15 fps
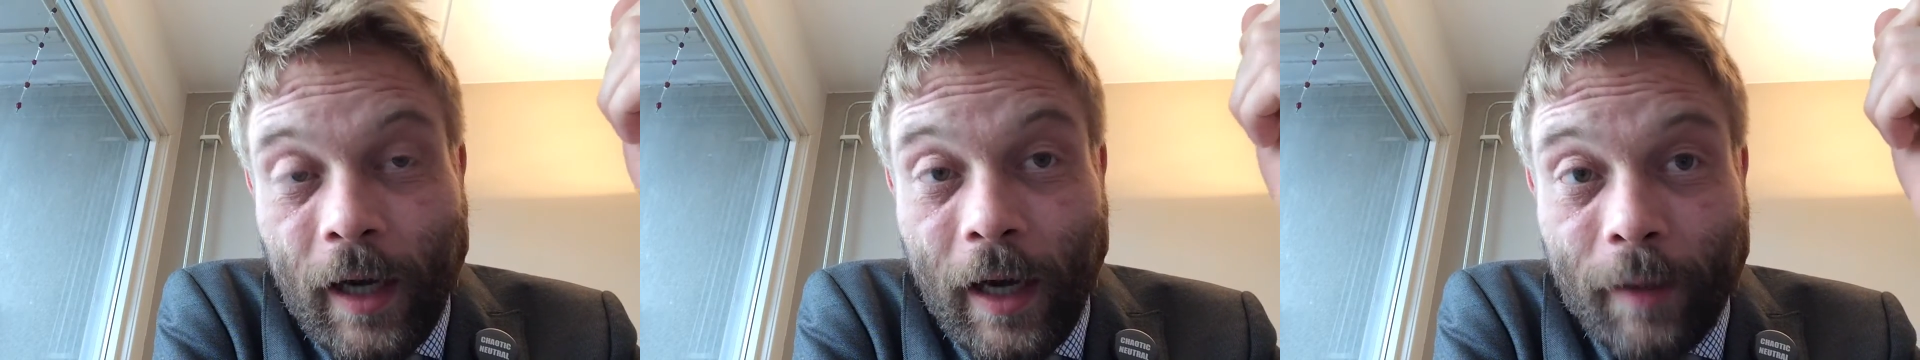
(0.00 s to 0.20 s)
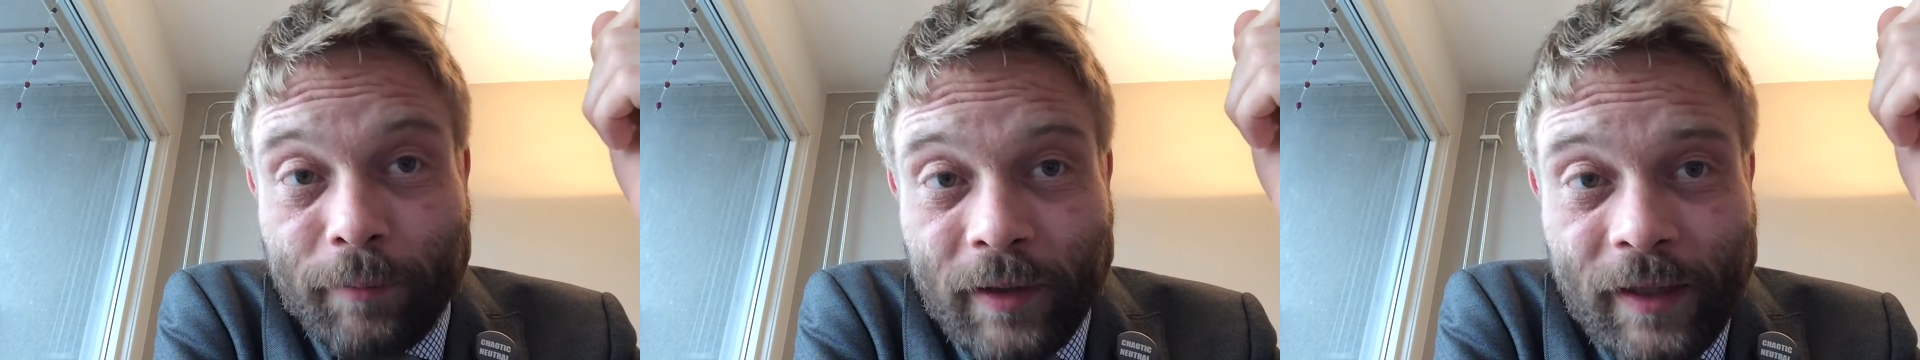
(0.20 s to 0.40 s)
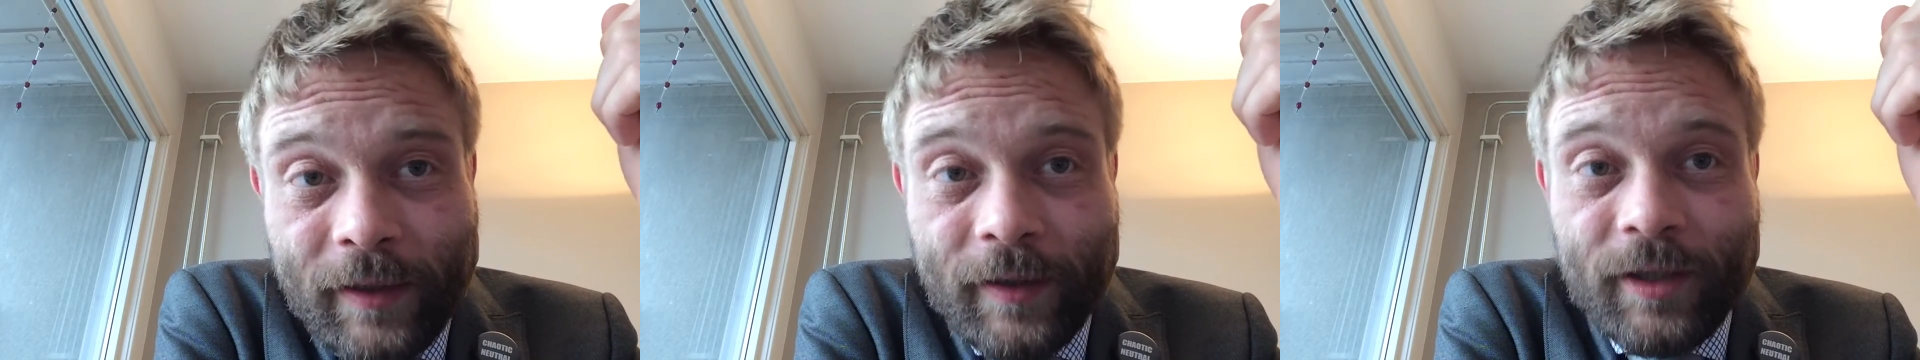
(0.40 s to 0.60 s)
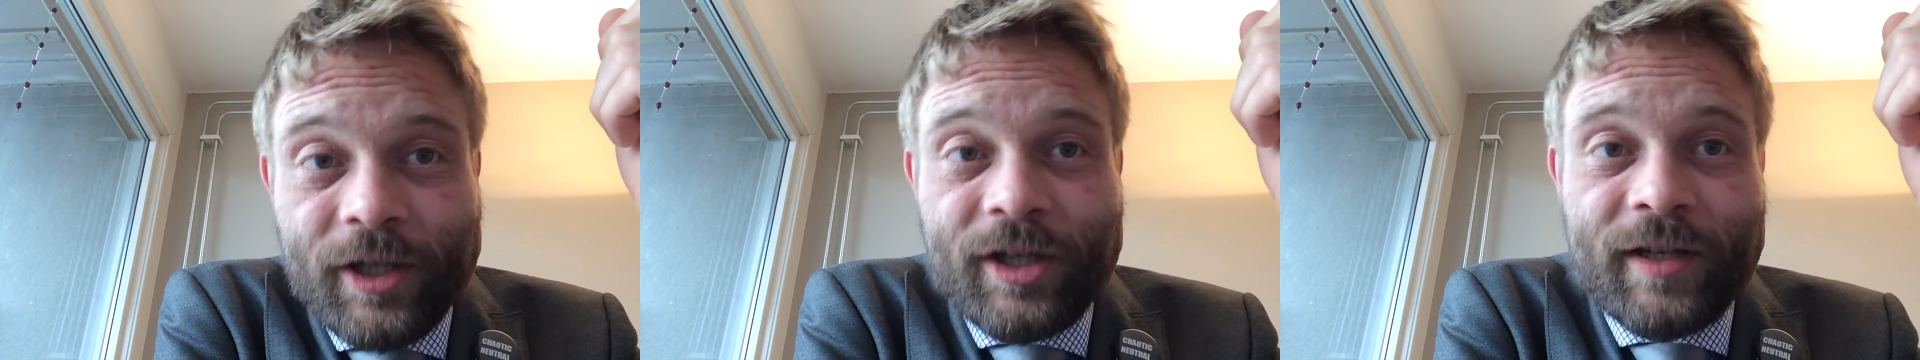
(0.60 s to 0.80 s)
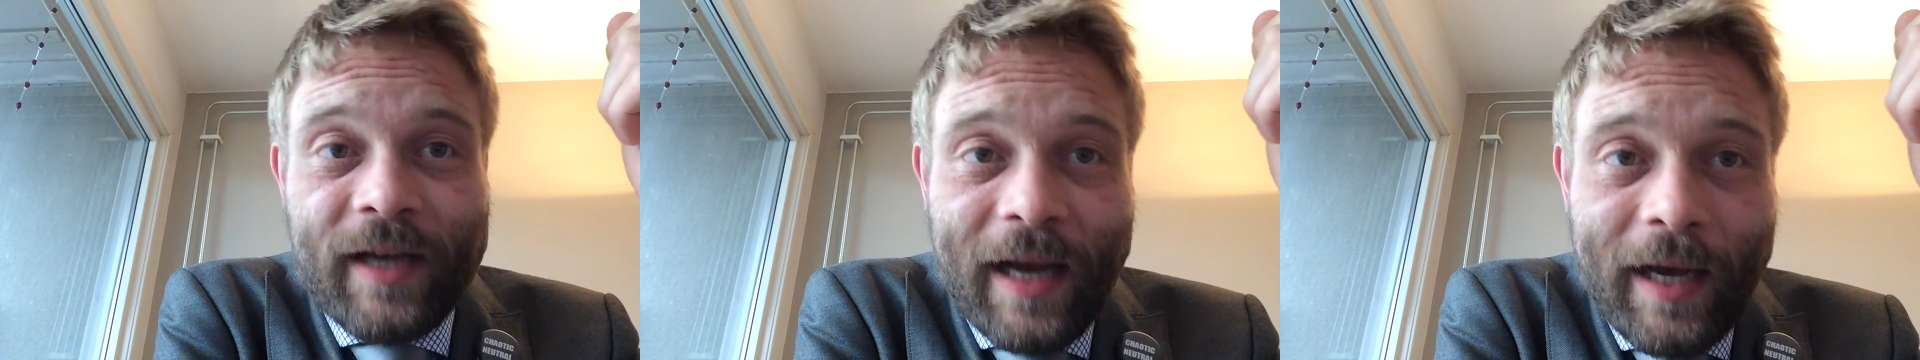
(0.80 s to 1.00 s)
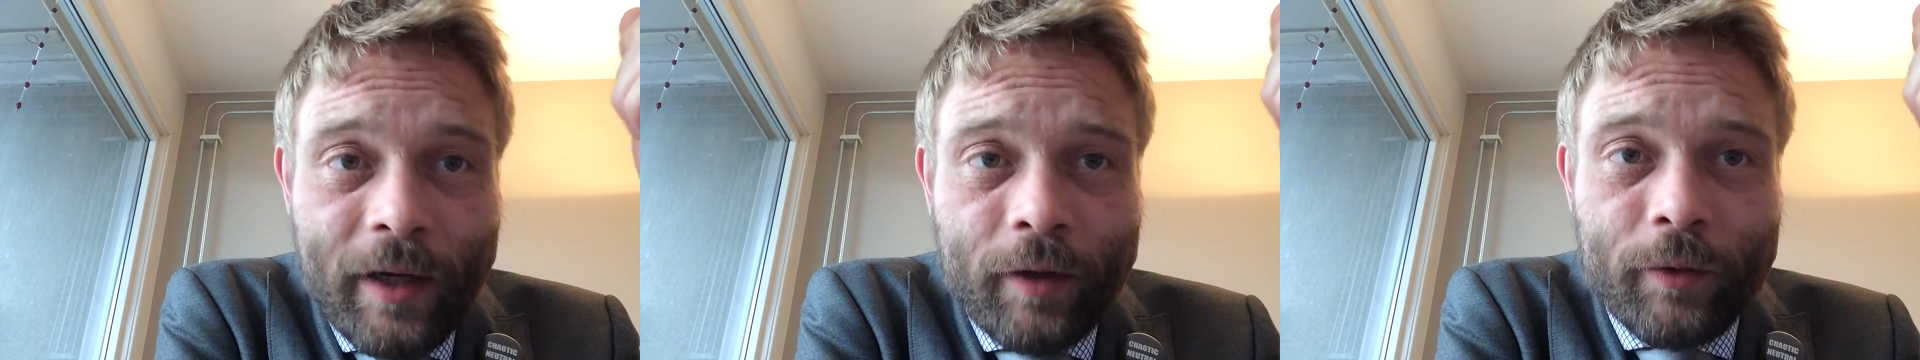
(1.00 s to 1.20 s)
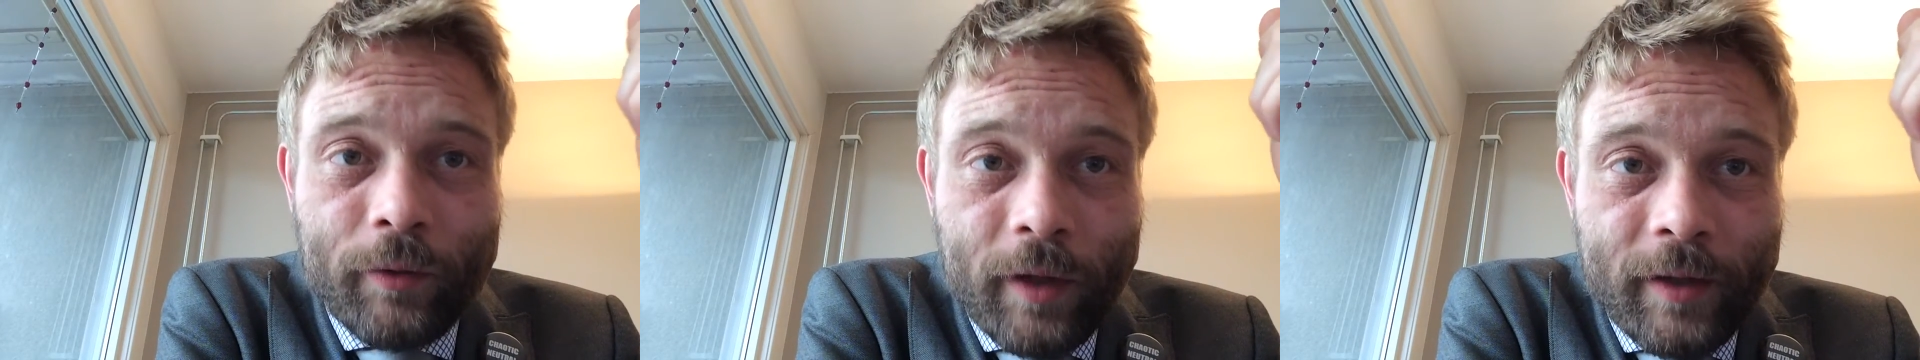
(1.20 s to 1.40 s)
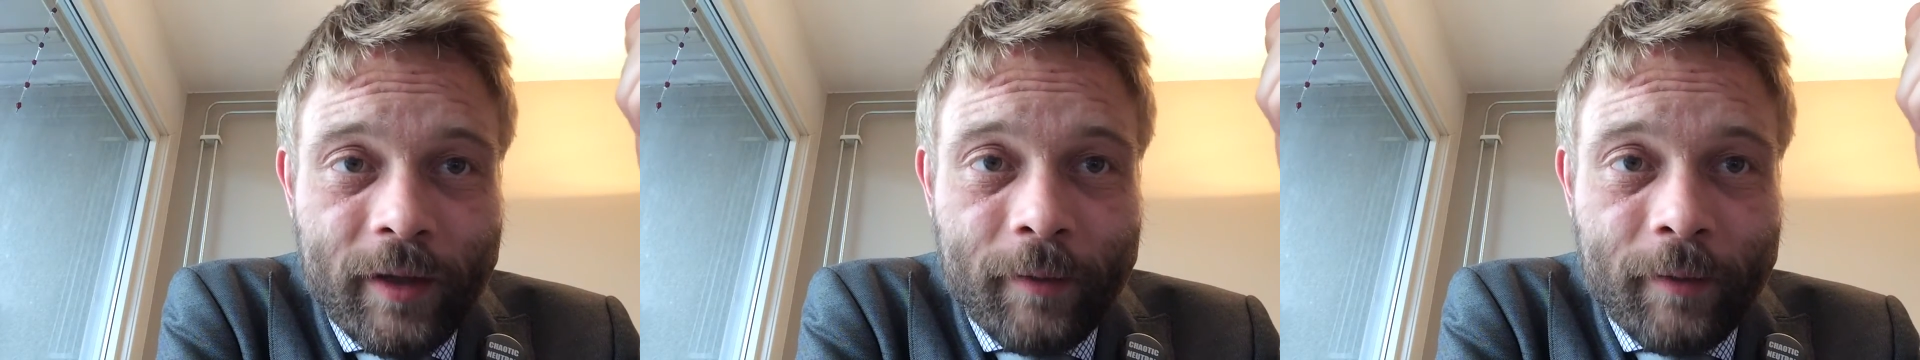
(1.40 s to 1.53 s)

I played in a Shadowrun